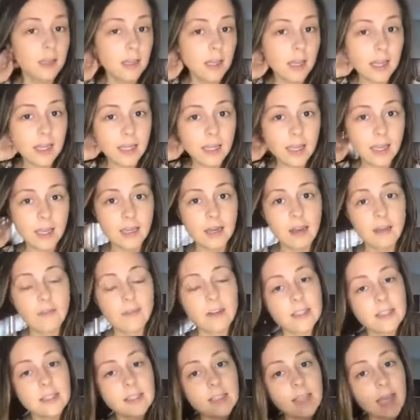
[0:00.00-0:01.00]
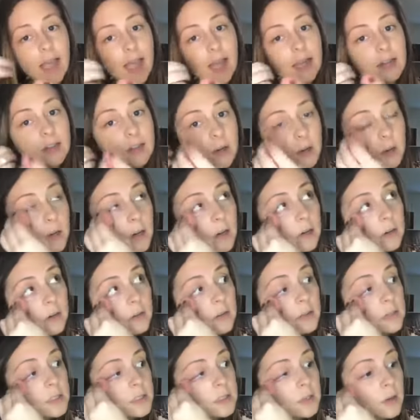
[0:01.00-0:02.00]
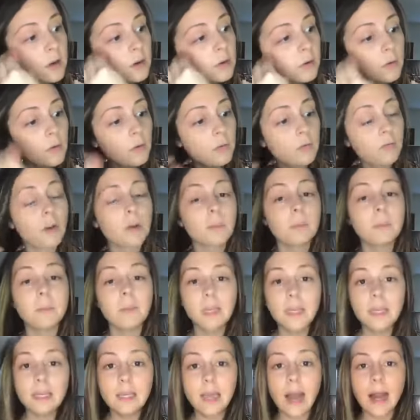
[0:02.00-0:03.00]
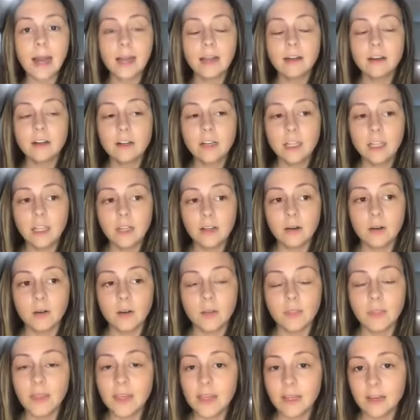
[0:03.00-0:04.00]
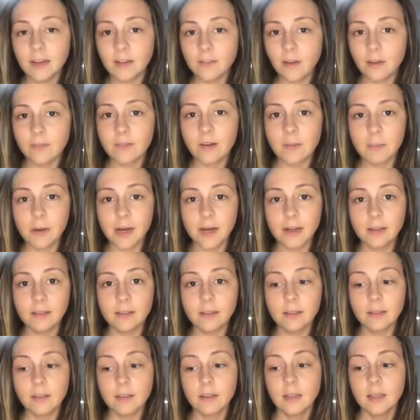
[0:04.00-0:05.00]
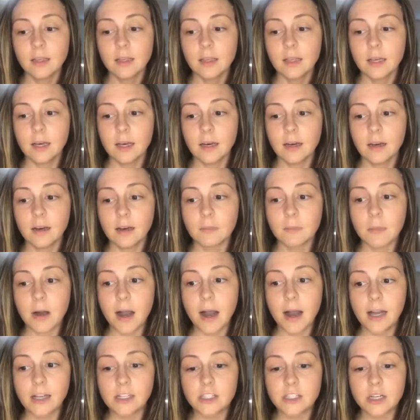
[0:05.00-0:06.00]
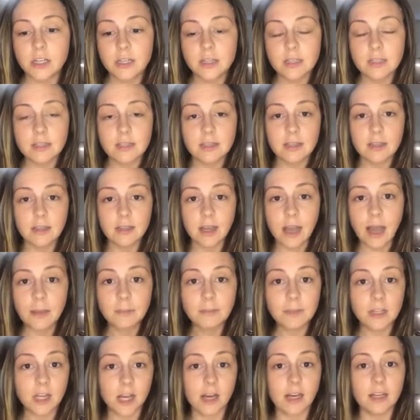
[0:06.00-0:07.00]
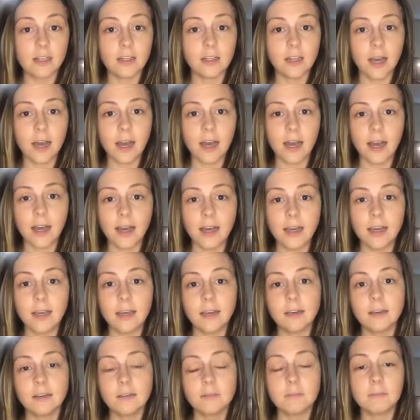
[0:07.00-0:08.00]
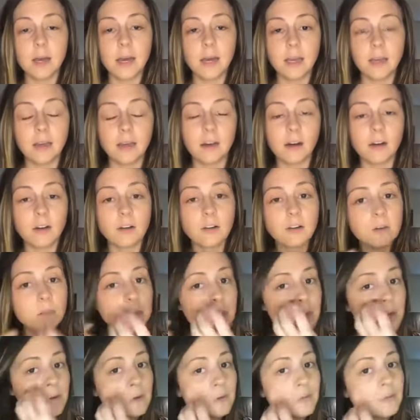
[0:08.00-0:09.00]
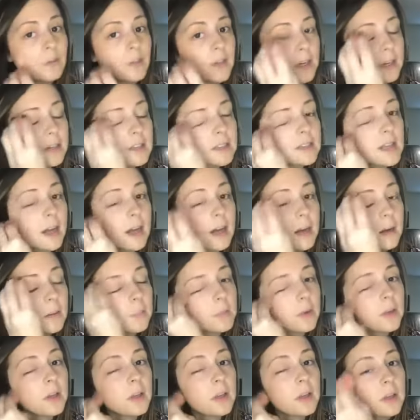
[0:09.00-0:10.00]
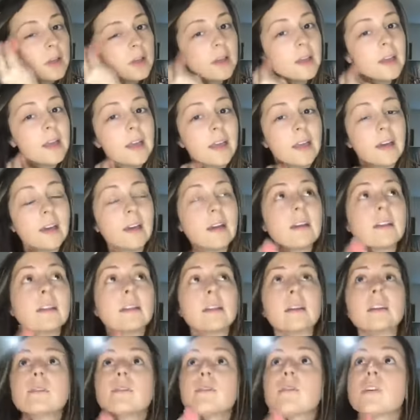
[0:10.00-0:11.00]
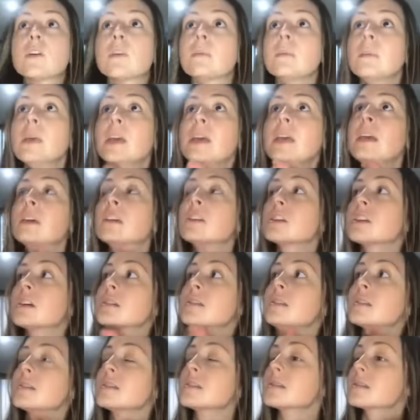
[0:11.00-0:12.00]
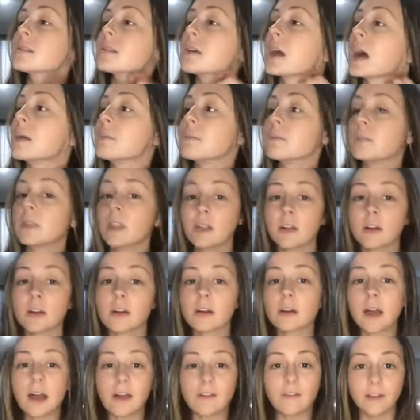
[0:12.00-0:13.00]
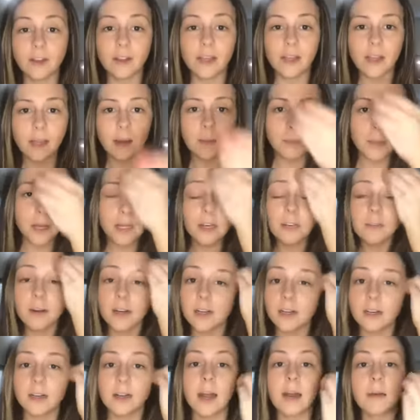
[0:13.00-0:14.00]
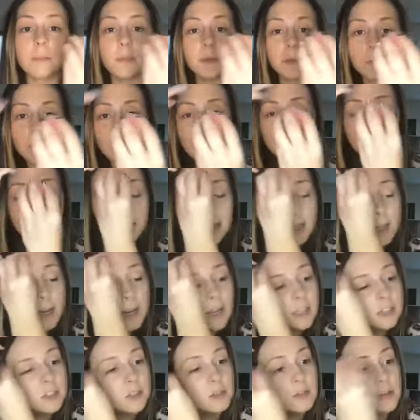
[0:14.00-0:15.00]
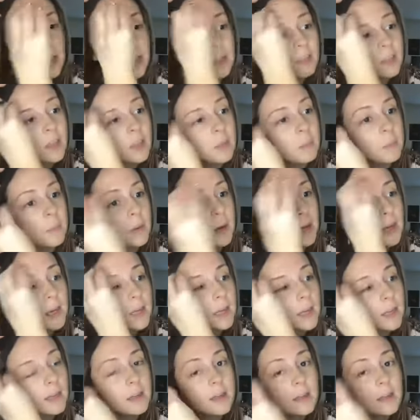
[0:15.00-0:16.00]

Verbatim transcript: again ever since I had Coco. So for me, I already know at the end of every month, um, I just I'm done. I my autoimmune flares up and for me it just I'm literally I feel like I'm bedridden. I'm in bed and I do nothing but